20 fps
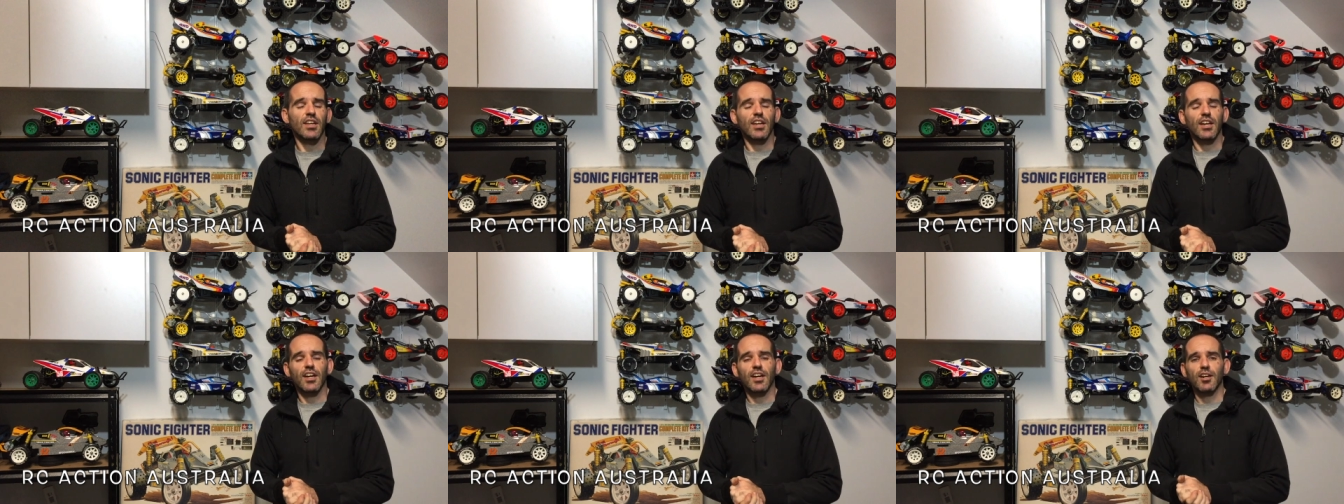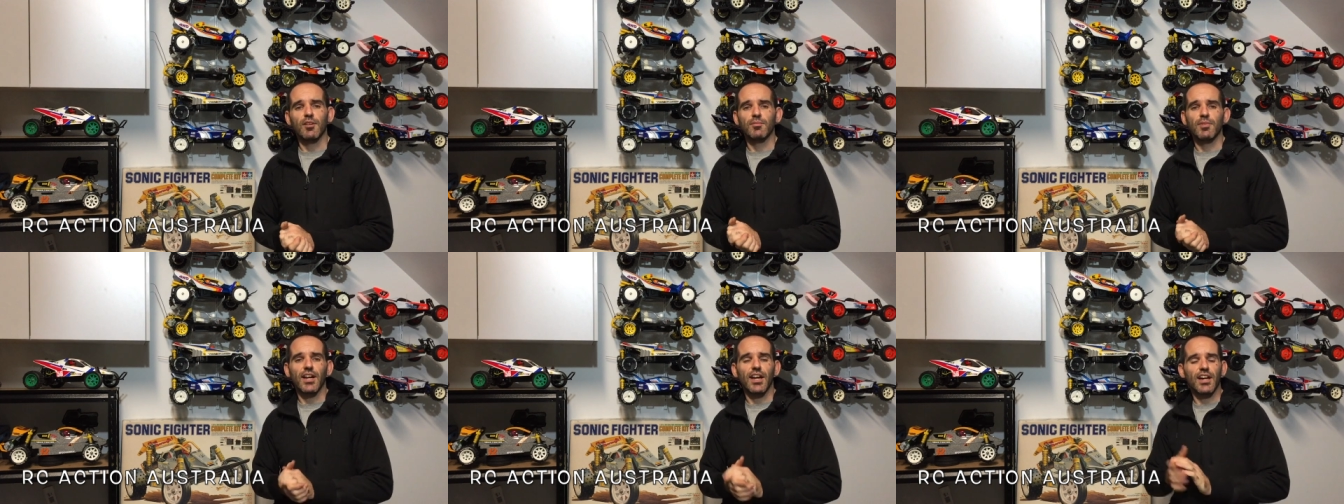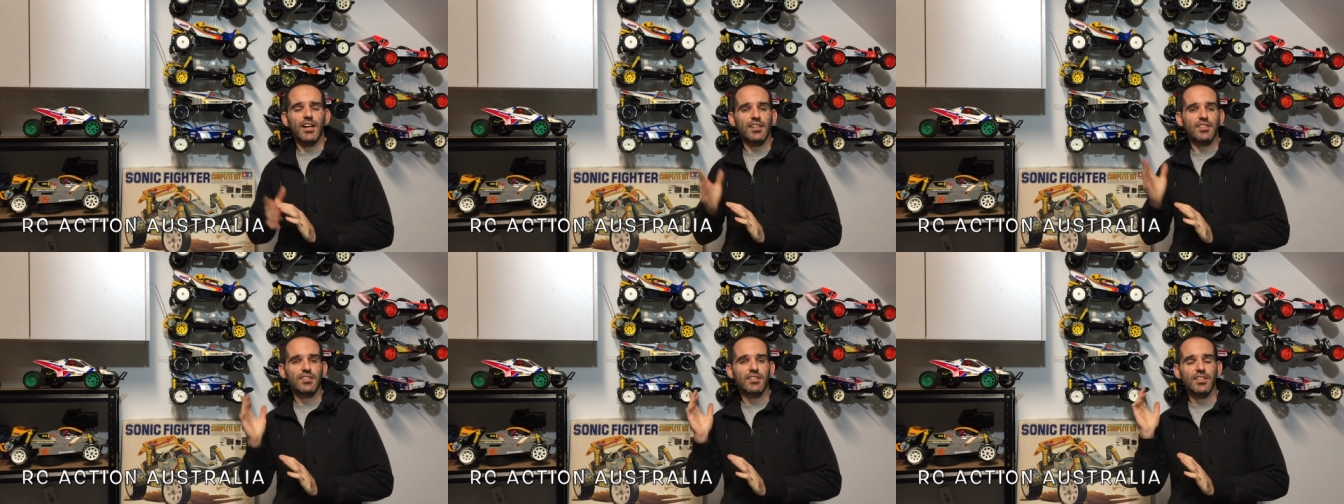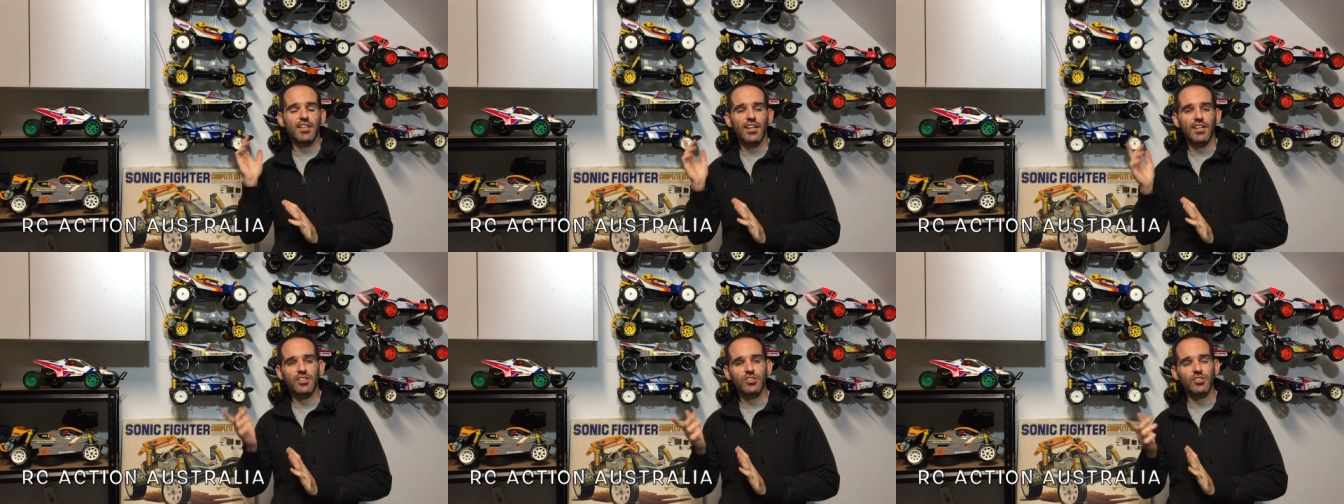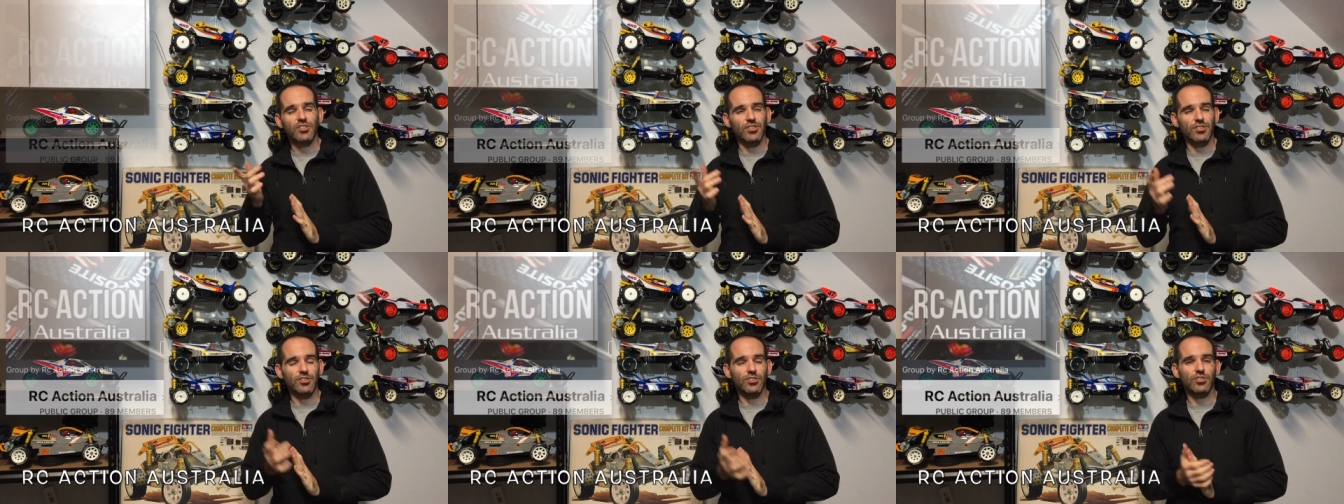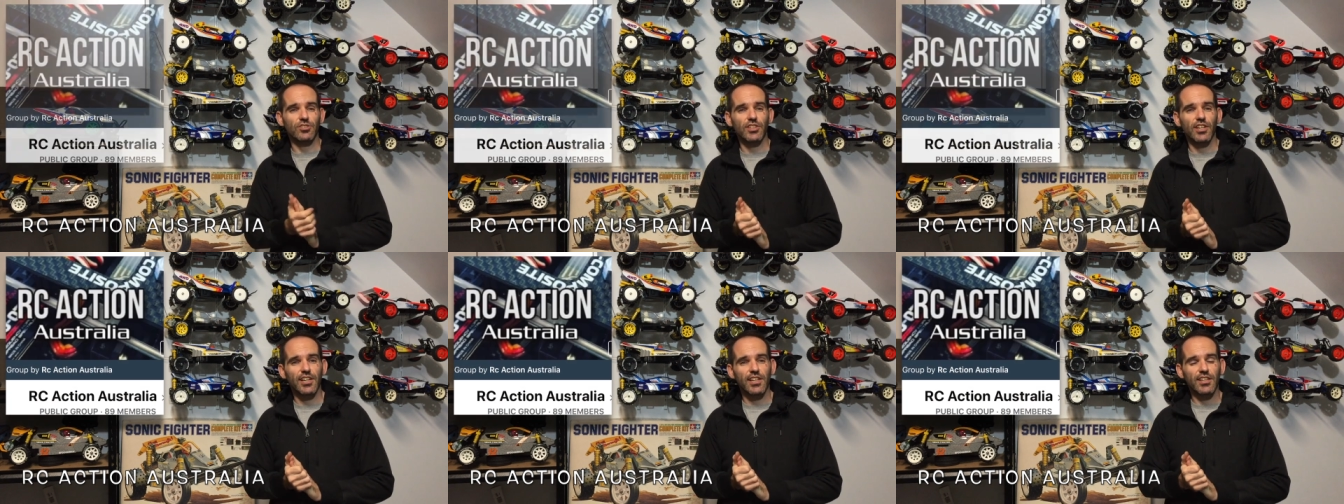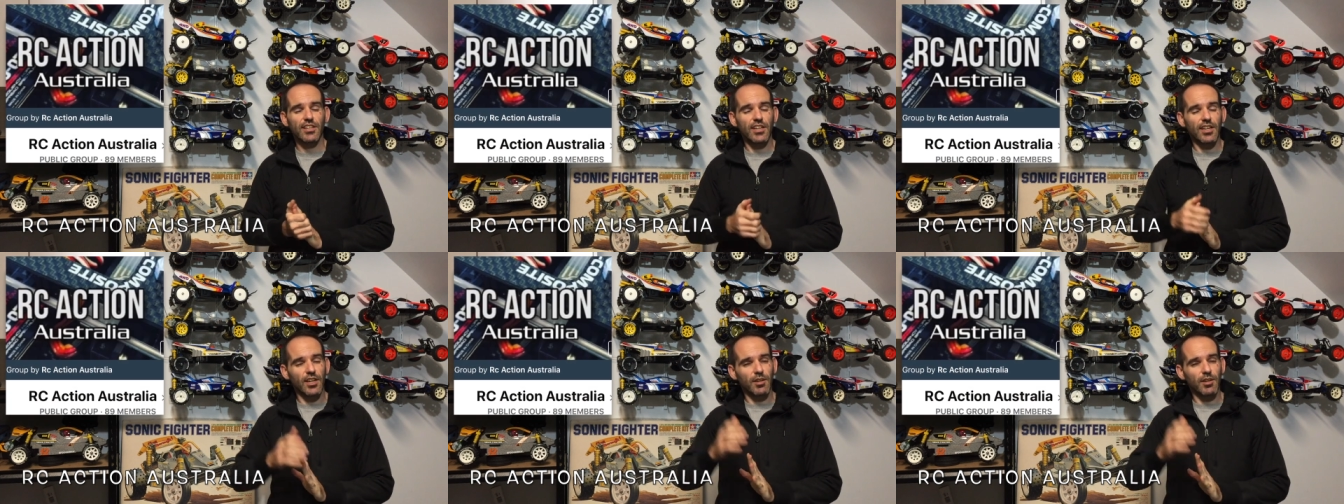um, at R C Action Australia,